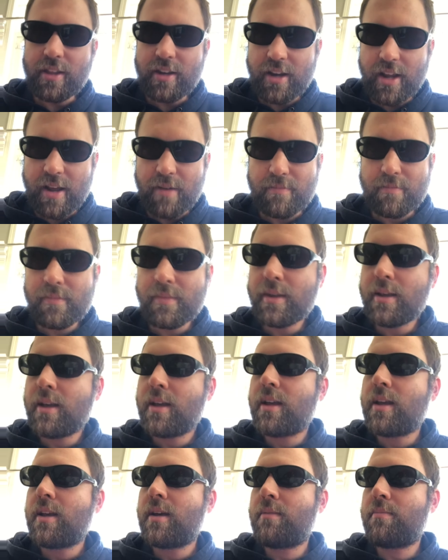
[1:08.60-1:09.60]
name.
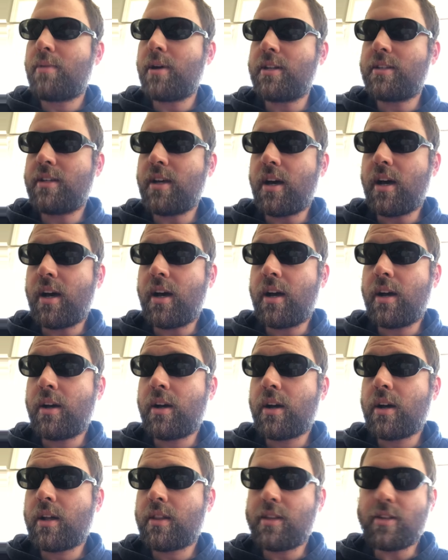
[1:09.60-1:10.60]
But
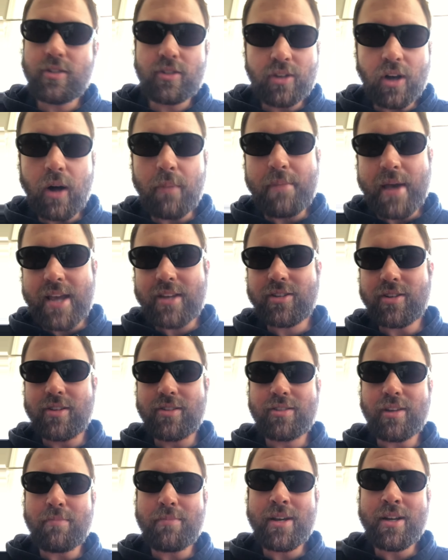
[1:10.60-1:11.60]
this is all based on
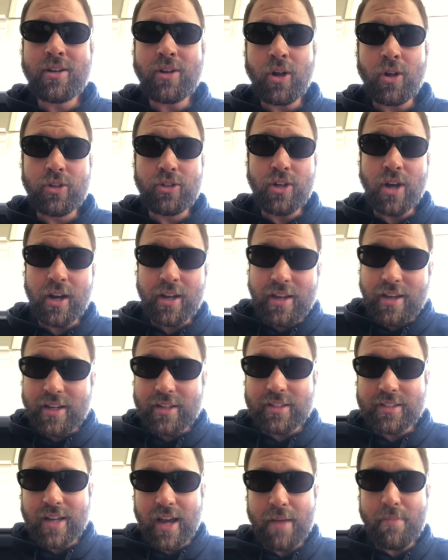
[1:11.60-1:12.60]
something called
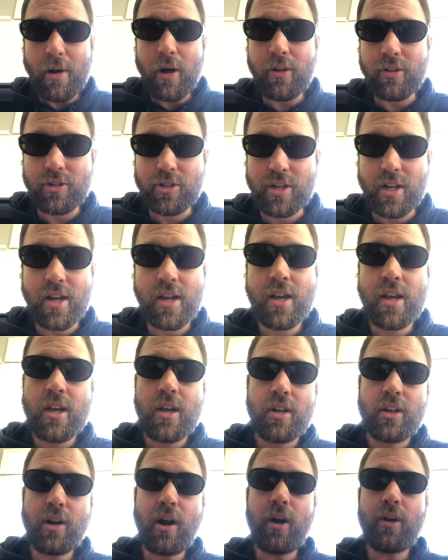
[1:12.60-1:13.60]
Jungian typology.
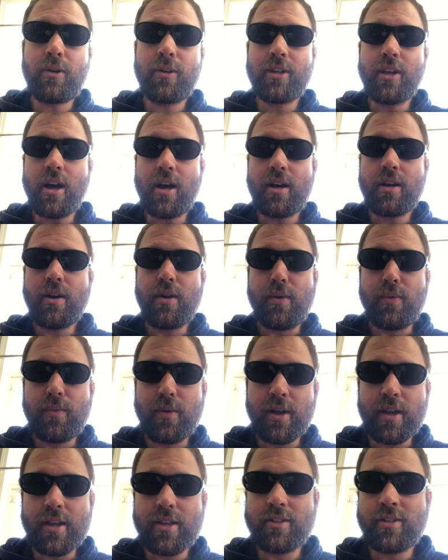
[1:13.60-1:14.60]
Carl Jung
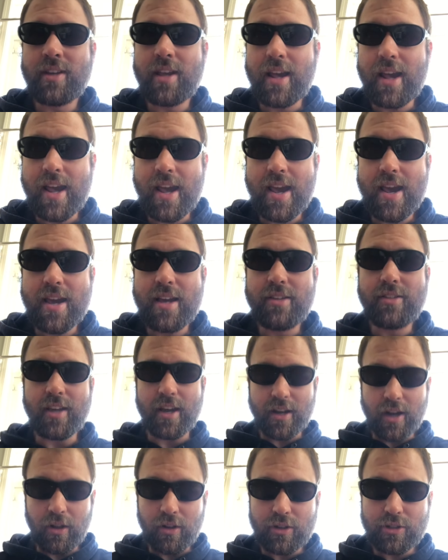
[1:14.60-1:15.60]
was a
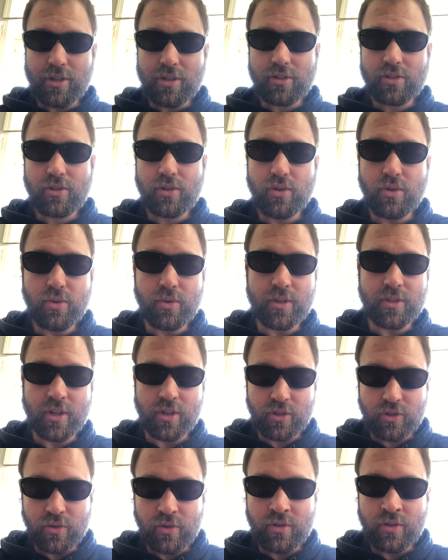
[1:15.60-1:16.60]
psychologist who was a
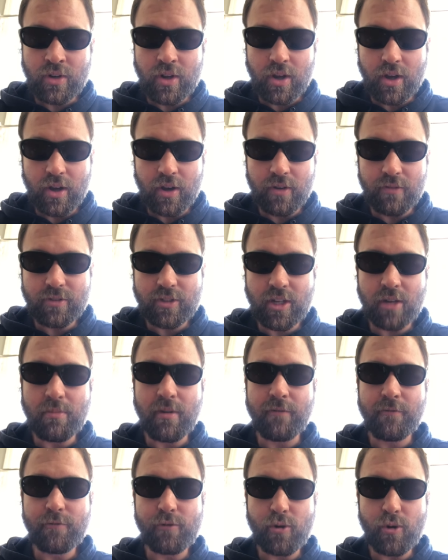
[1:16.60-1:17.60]
student of
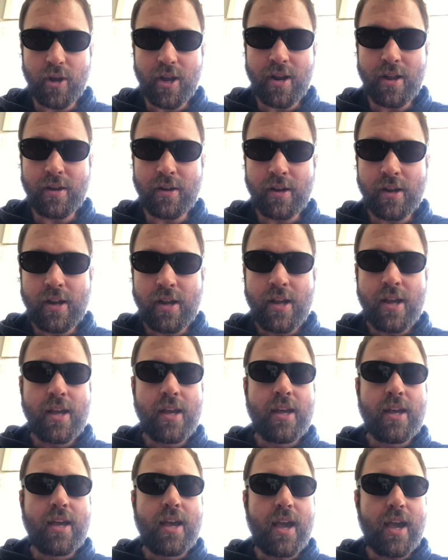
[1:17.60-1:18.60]
Sigmund Freud,
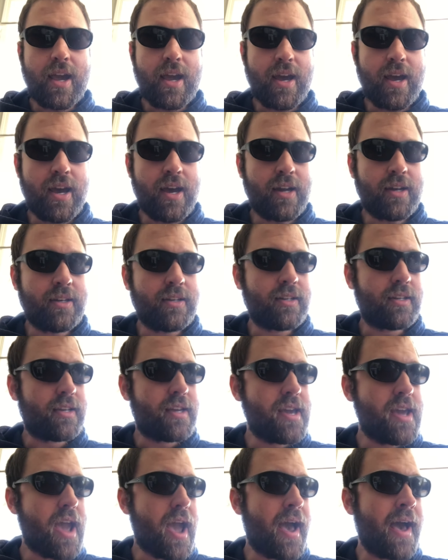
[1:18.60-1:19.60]
and
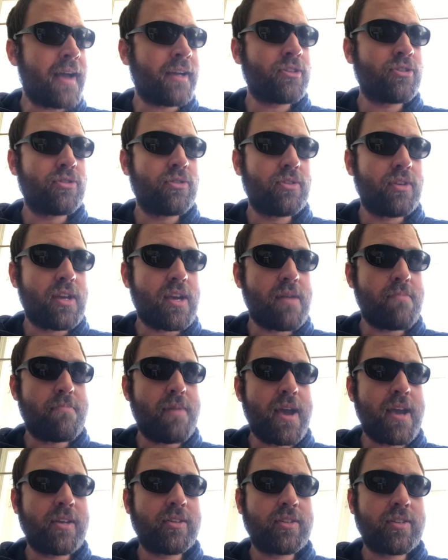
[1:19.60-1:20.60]
he actually
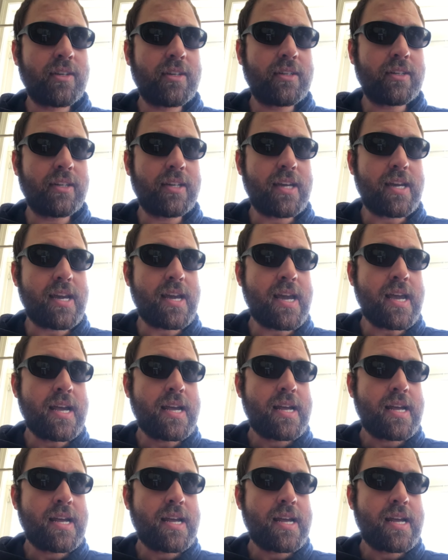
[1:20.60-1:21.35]
basically